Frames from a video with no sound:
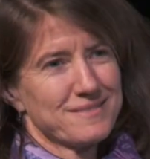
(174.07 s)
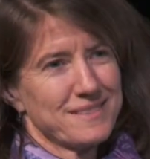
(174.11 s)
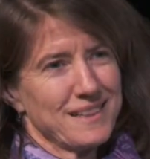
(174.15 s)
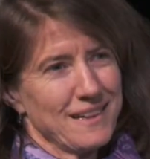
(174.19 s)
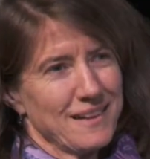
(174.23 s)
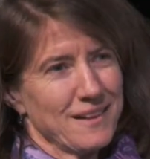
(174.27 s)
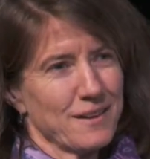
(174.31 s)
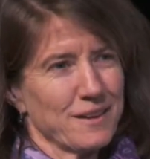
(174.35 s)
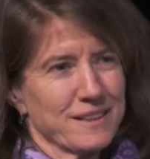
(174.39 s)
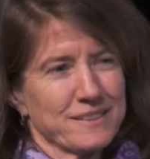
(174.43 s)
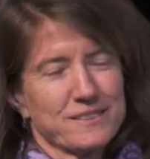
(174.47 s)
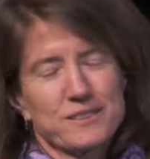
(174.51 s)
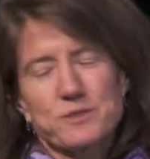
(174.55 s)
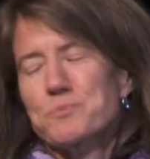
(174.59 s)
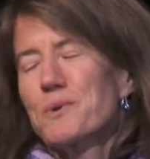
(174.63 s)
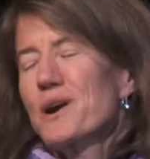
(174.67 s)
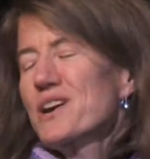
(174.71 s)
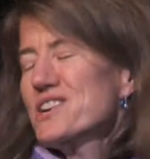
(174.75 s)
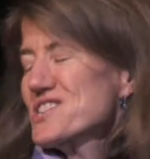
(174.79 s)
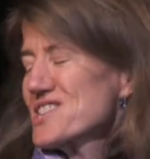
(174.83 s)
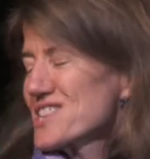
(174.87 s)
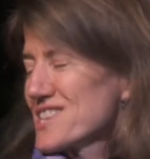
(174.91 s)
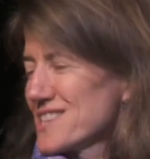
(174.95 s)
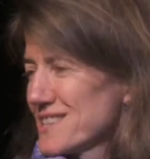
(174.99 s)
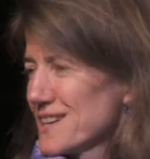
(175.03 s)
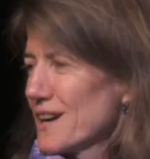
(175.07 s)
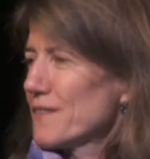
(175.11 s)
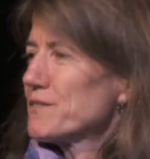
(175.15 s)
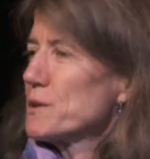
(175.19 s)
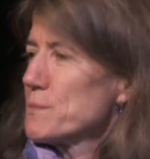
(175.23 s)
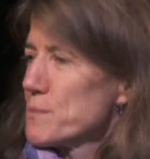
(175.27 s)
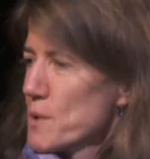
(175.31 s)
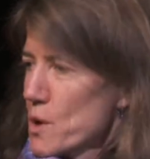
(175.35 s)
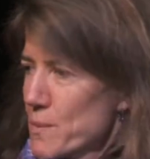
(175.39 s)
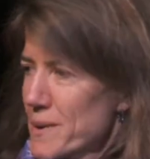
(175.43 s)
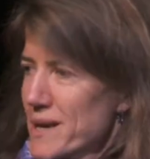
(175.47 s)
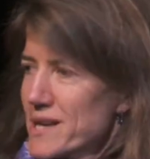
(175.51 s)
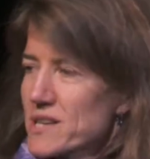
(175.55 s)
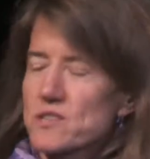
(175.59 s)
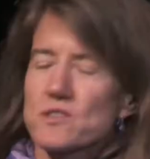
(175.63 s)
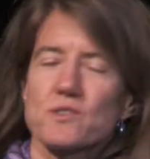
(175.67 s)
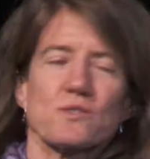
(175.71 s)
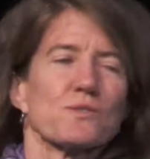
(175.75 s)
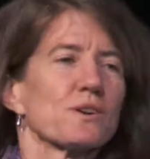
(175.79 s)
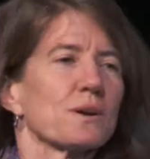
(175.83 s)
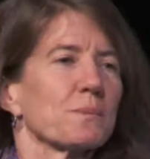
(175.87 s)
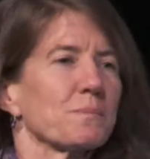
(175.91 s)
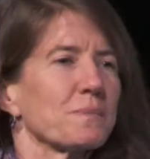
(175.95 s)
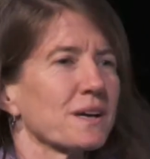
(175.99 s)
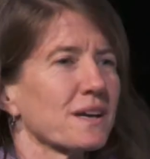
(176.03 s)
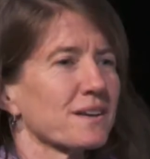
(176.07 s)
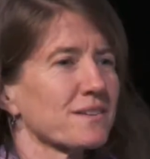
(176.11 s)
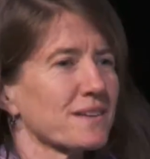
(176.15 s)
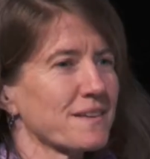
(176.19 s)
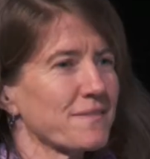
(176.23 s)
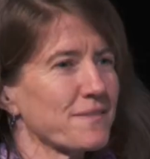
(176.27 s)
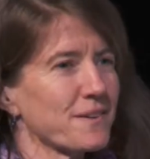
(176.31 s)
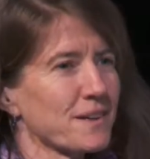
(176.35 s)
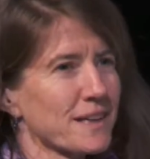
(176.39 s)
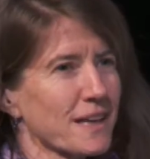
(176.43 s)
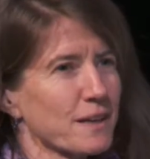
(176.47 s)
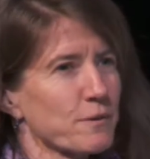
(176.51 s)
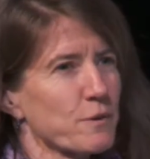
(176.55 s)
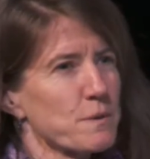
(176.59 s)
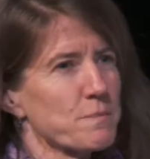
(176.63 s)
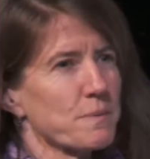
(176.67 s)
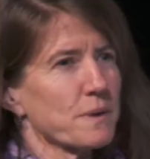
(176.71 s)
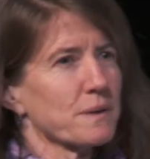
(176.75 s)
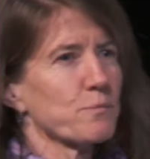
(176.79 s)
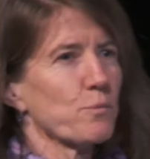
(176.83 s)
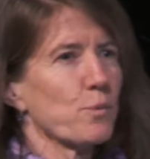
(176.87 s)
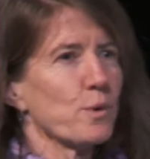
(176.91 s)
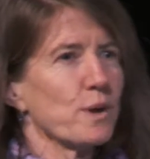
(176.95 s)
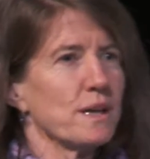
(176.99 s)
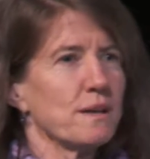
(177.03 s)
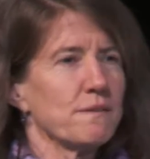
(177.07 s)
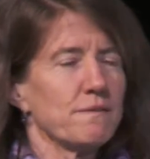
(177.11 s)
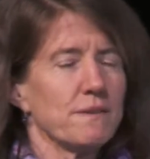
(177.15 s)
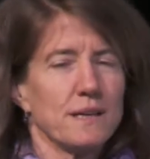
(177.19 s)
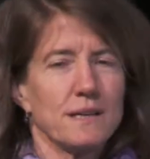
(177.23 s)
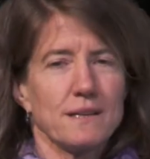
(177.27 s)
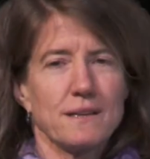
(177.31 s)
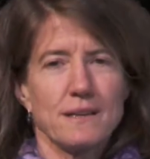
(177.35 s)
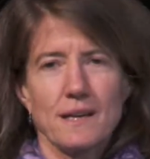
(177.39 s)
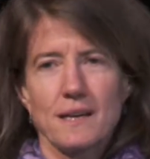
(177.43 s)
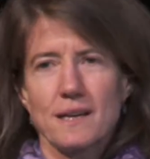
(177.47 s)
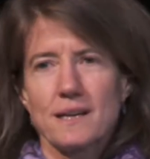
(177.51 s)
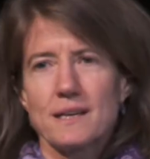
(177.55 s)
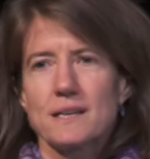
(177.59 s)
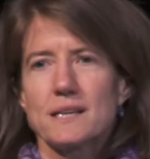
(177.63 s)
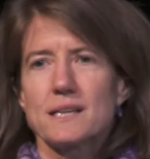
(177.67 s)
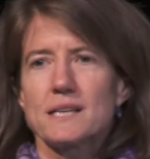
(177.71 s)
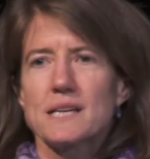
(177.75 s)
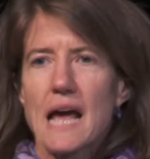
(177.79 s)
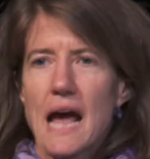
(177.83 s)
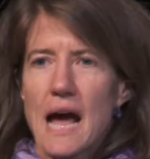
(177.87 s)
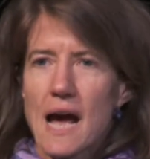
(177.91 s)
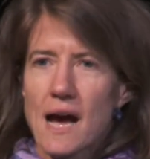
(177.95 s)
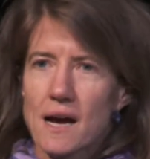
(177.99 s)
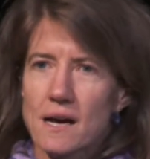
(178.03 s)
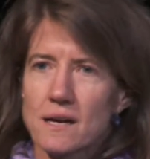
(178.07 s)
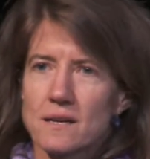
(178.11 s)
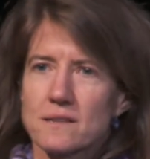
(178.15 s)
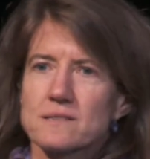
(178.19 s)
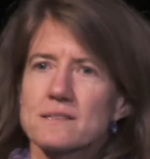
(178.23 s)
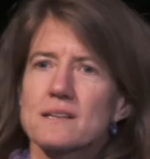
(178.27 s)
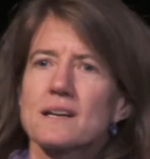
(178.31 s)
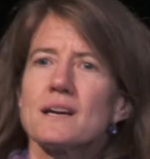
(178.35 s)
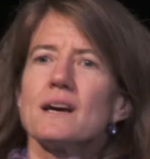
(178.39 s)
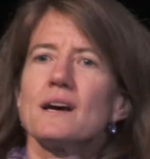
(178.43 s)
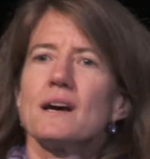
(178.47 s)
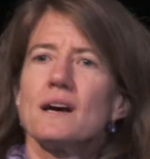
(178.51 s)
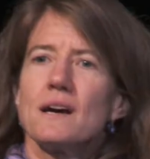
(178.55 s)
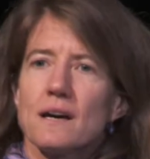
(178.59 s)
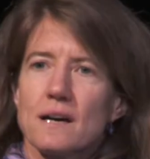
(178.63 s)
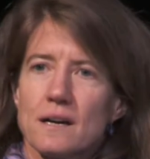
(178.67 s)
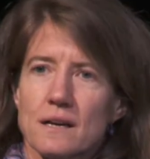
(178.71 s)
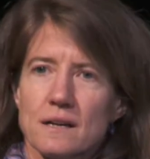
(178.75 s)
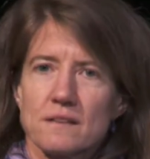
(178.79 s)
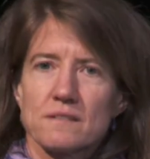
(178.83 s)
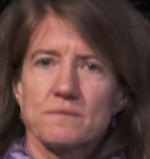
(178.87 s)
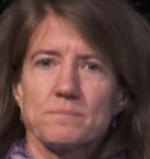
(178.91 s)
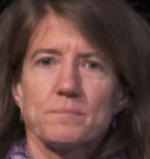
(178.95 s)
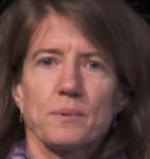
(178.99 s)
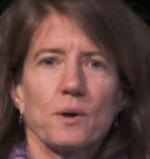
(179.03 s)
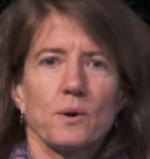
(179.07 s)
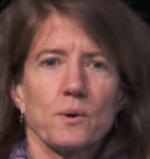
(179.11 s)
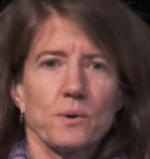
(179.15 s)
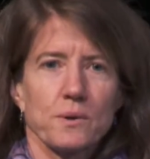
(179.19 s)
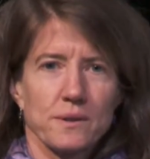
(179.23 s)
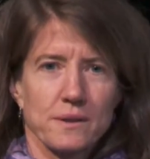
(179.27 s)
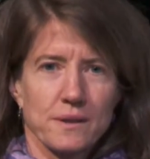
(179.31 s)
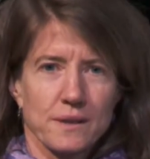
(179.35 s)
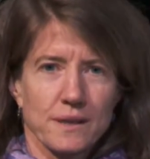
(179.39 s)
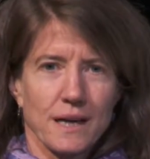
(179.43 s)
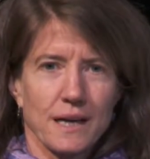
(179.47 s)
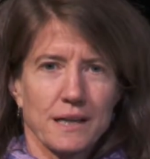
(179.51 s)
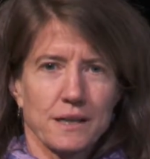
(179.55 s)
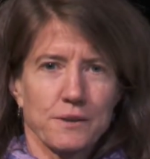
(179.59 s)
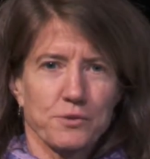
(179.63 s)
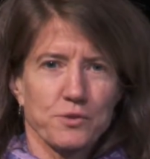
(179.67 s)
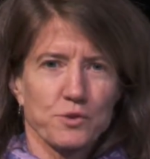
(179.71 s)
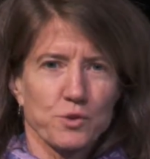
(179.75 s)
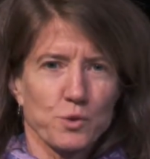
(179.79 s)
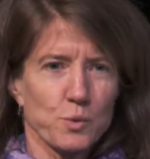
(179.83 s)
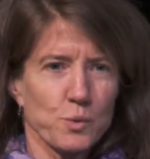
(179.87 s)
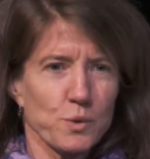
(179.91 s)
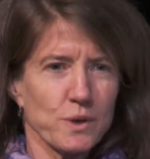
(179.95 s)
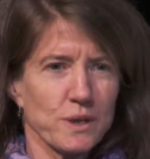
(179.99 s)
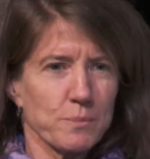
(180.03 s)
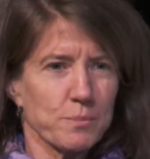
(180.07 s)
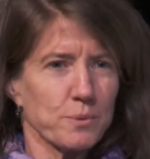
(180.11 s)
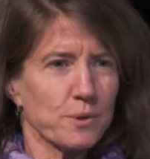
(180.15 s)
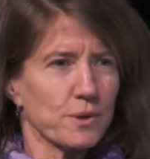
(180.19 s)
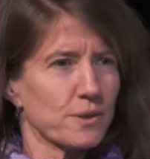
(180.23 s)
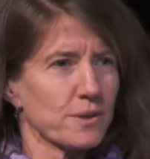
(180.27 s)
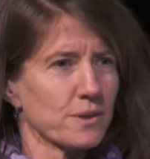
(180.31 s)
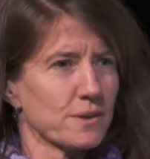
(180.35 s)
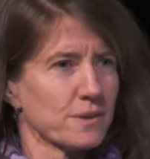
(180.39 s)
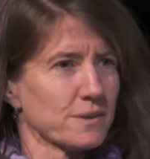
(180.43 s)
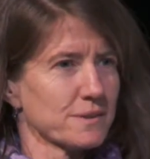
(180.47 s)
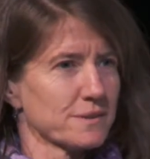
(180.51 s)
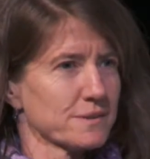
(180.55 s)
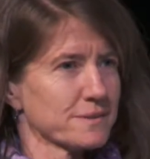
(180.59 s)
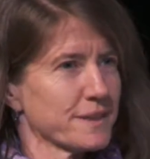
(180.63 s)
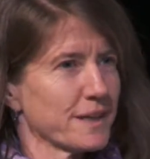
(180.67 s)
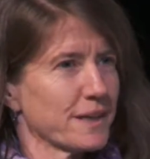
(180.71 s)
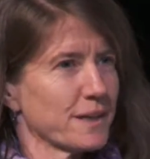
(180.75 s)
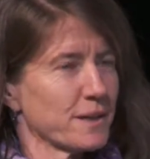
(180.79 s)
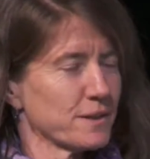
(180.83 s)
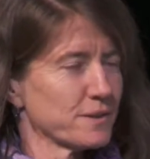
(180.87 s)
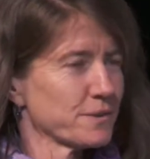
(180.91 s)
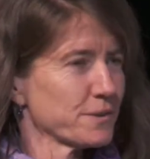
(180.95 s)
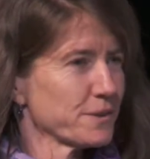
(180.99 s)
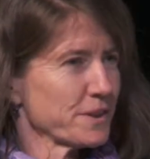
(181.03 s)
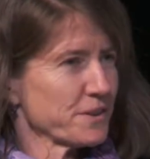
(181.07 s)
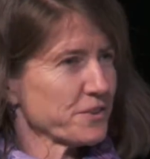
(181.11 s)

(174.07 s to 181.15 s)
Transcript: expression of the Mobius Strip, because I feel like we've been weaving in and out of both the kind of cerebral, the